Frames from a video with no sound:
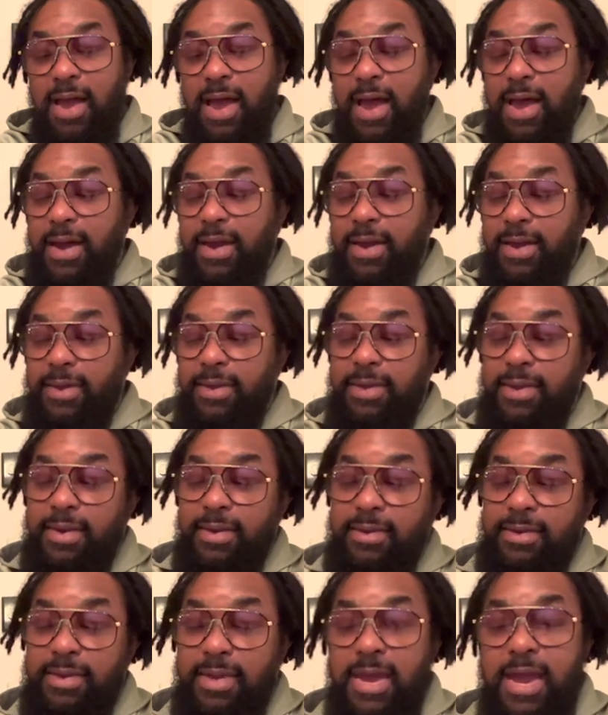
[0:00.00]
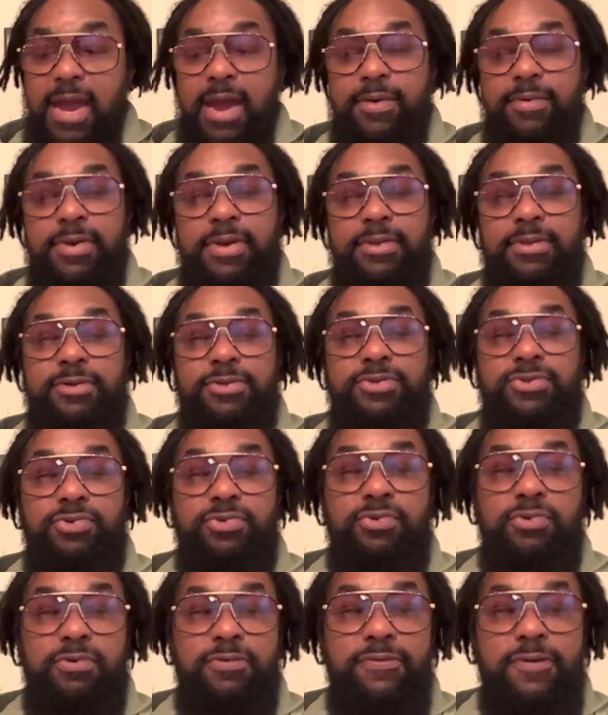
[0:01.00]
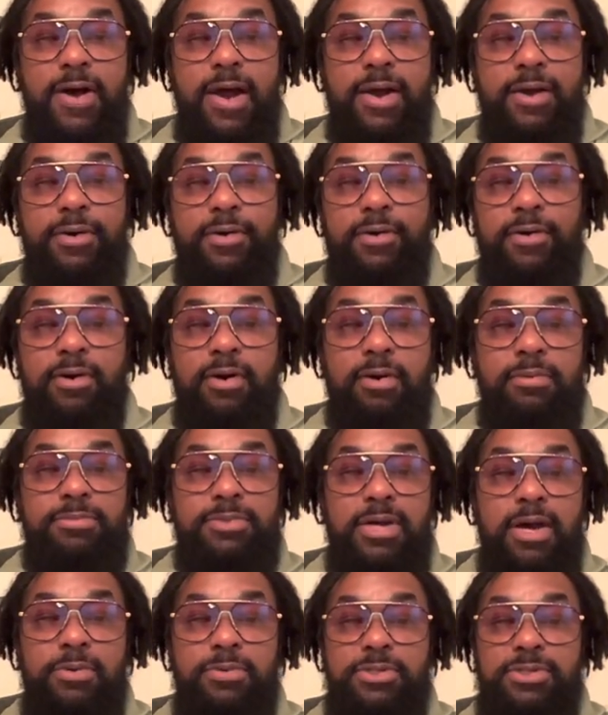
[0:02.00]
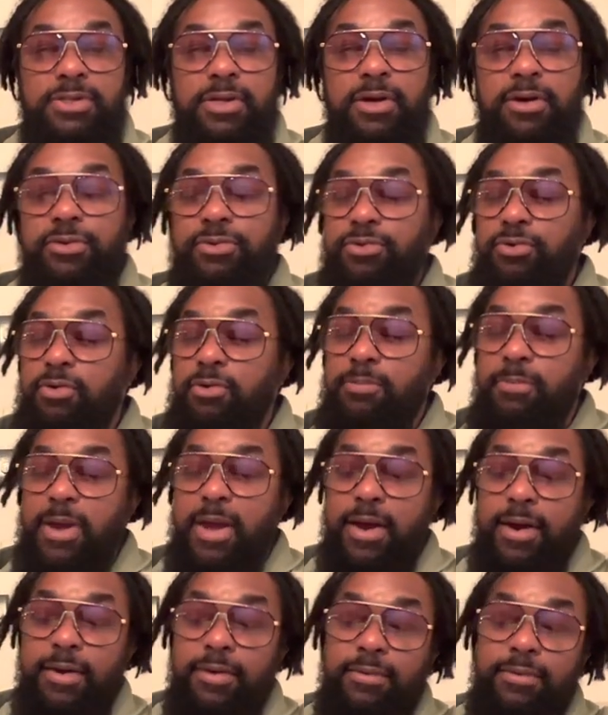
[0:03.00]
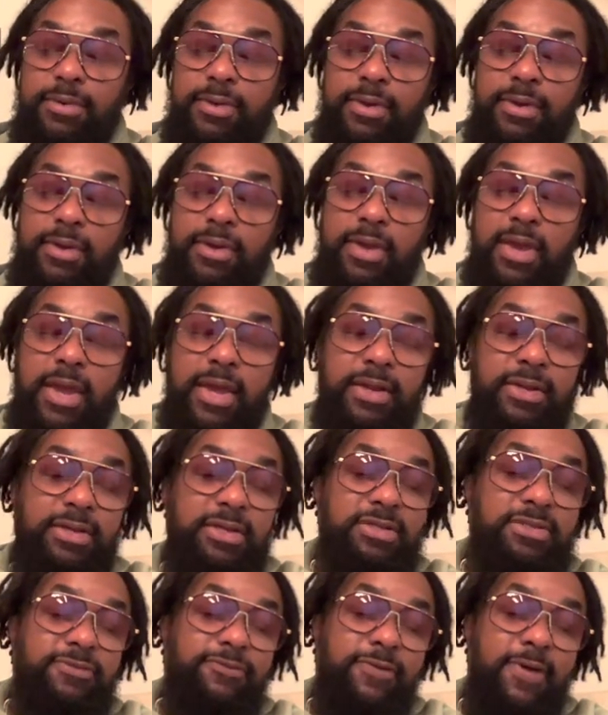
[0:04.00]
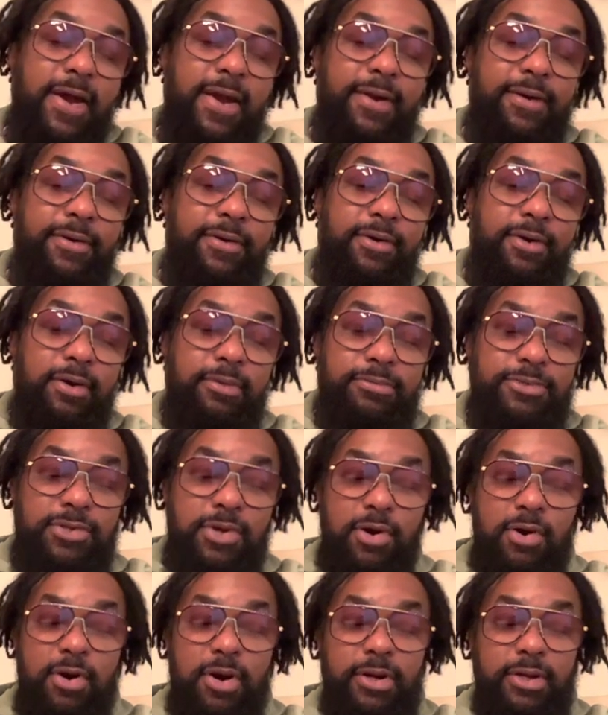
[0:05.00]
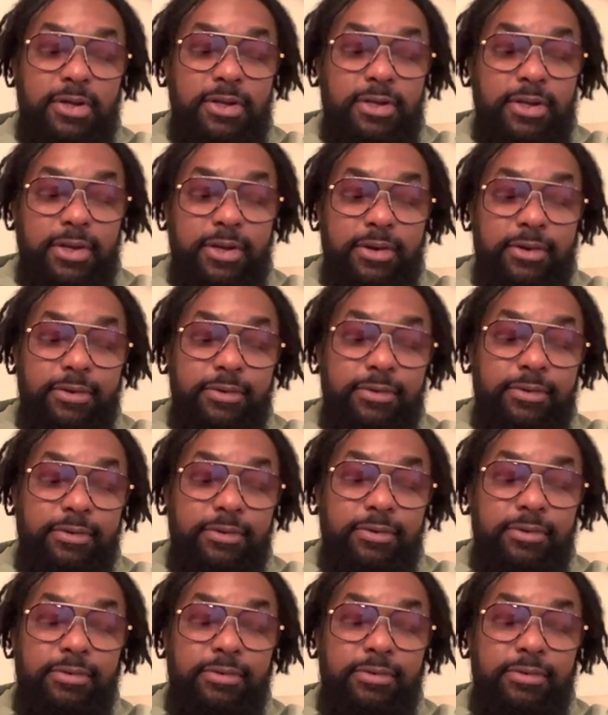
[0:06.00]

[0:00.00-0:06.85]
I can carry the two firearms I was telling you about, and these firearms are clear.